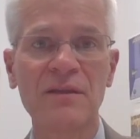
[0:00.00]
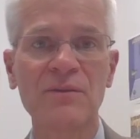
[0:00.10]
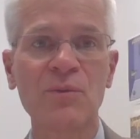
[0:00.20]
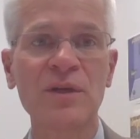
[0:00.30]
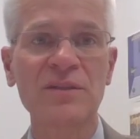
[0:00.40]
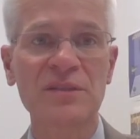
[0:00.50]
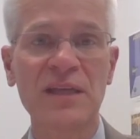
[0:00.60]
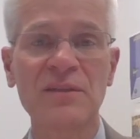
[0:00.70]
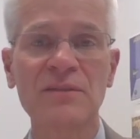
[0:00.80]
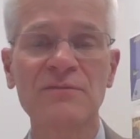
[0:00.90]

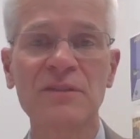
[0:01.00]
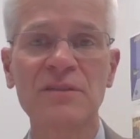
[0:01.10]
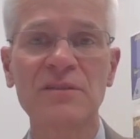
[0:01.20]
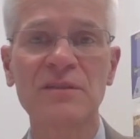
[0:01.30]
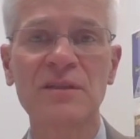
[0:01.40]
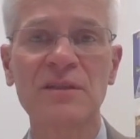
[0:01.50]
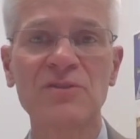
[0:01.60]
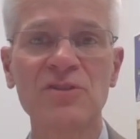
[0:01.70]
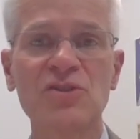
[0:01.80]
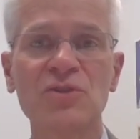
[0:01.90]
1/10 of it,
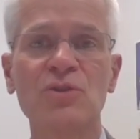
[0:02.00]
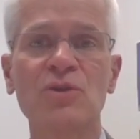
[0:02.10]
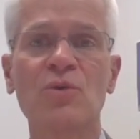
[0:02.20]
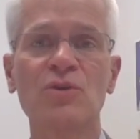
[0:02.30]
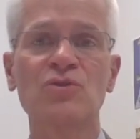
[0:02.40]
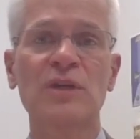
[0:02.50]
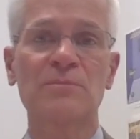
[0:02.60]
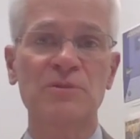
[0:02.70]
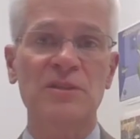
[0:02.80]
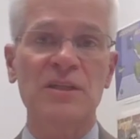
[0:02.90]
just so you know, we're trying
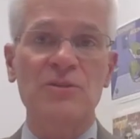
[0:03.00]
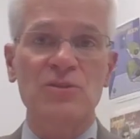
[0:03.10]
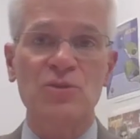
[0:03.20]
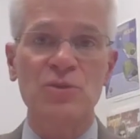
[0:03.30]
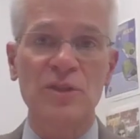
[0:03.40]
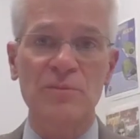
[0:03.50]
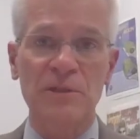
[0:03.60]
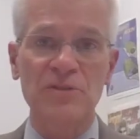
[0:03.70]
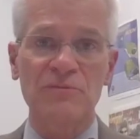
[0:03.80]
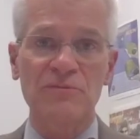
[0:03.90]
to put together a 2-year
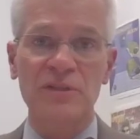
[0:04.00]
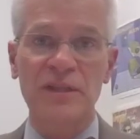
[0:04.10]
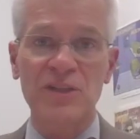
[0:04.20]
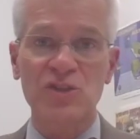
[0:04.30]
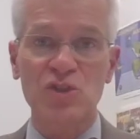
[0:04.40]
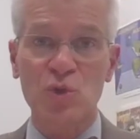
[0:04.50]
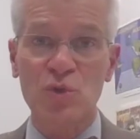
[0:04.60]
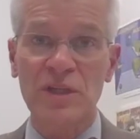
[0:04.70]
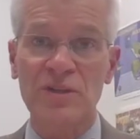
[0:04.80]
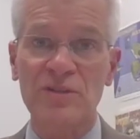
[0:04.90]
budget for the next 2
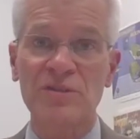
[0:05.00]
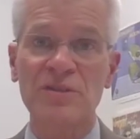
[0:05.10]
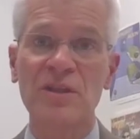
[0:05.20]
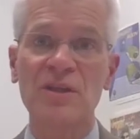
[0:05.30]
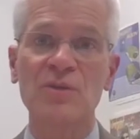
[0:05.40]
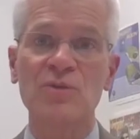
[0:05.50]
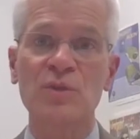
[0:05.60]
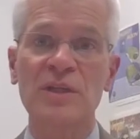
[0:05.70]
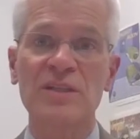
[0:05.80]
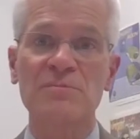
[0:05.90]
years, which
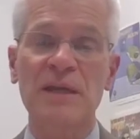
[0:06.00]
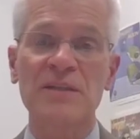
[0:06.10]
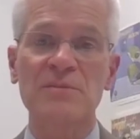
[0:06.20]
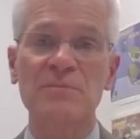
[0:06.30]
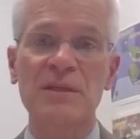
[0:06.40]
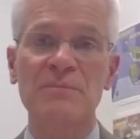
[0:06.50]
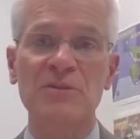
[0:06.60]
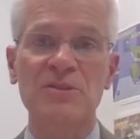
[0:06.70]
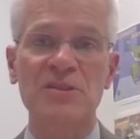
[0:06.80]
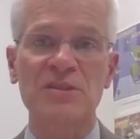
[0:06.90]
we expect to be
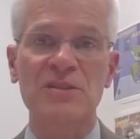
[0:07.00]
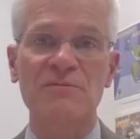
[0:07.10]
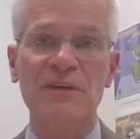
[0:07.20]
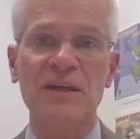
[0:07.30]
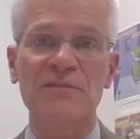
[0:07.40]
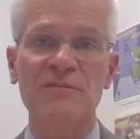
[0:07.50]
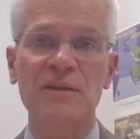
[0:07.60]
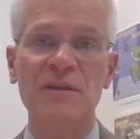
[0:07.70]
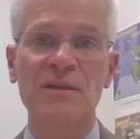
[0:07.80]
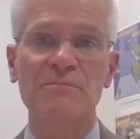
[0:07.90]
about $65
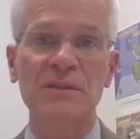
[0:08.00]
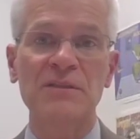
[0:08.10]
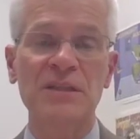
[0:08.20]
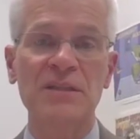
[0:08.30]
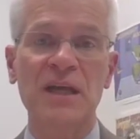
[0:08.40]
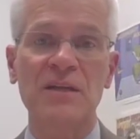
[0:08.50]
billion.